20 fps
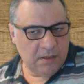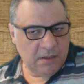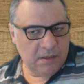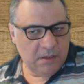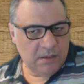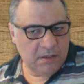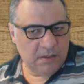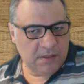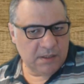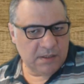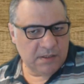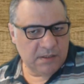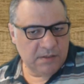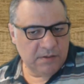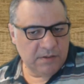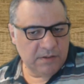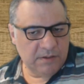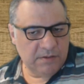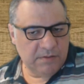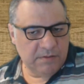Doesn't
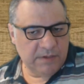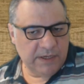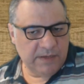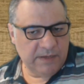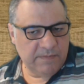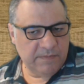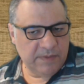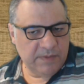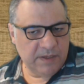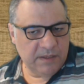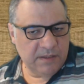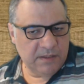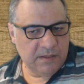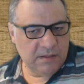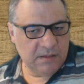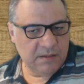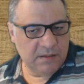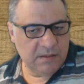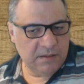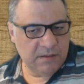look great, but
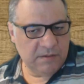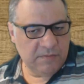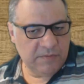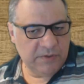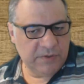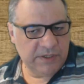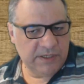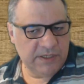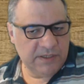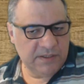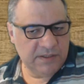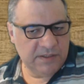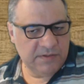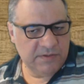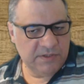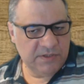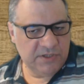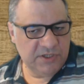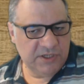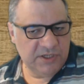rook e2 to
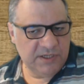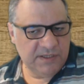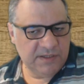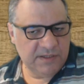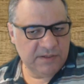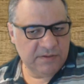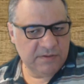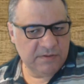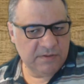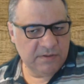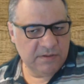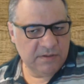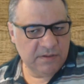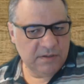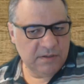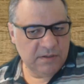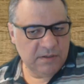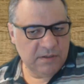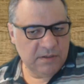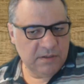g2.
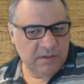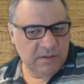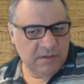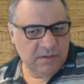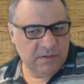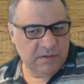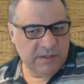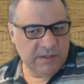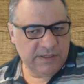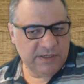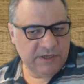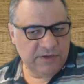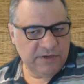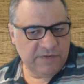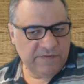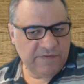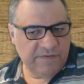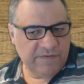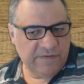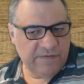Knight
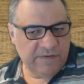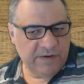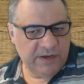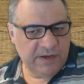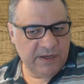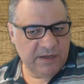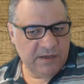h3.